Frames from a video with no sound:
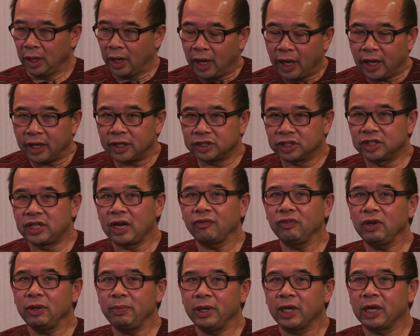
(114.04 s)
It's
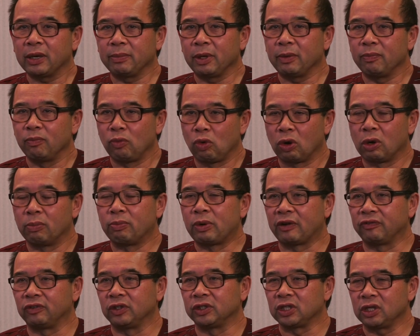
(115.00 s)
definitely becoming more
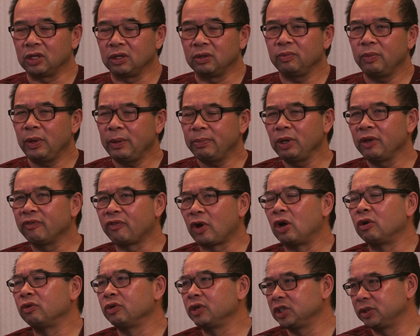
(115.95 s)
prevalent. People have
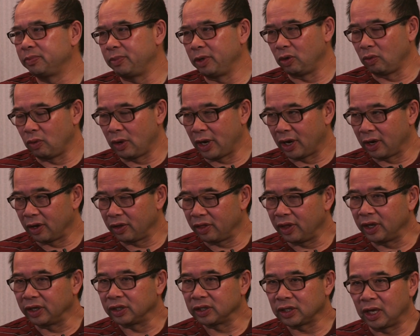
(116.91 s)
always been aware
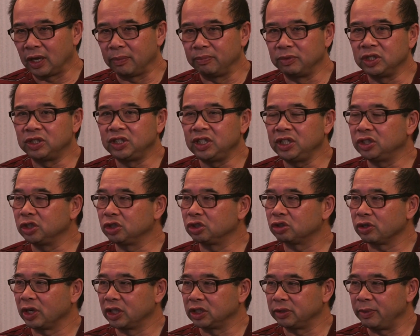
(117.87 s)
that diseases
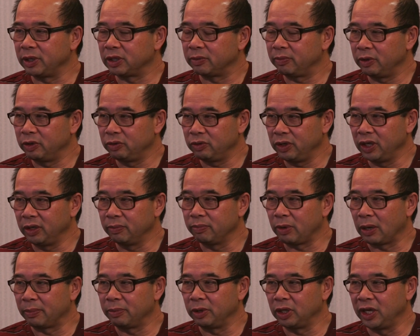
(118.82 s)
transmit between
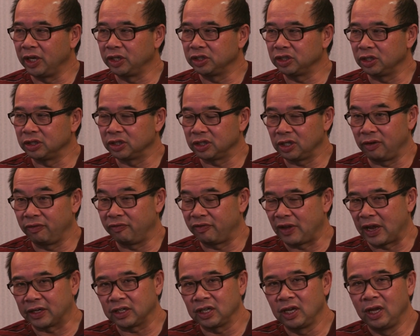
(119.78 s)
populations. And in
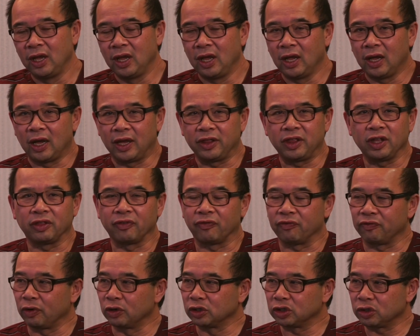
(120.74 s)
fact, I think the
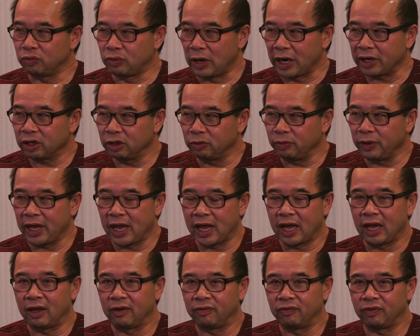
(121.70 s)
first record we
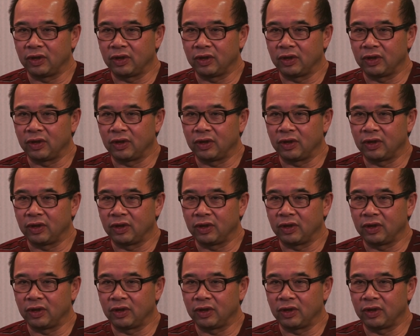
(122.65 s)
have